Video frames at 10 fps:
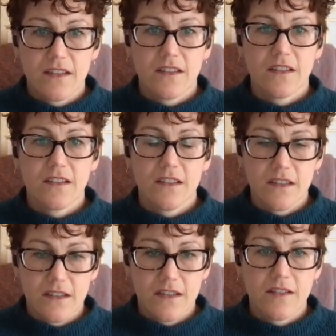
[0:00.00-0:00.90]

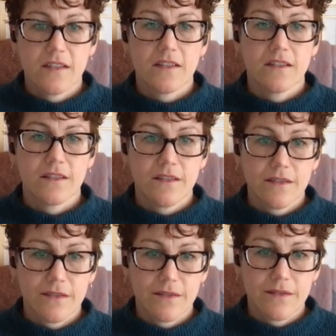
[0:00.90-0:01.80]

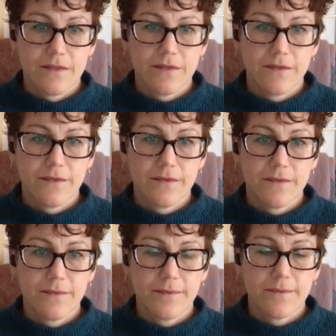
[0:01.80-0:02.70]

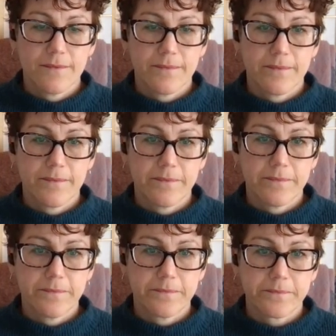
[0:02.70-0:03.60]

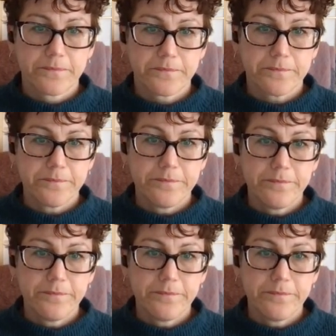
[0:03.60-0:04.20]
This person isn't speaking.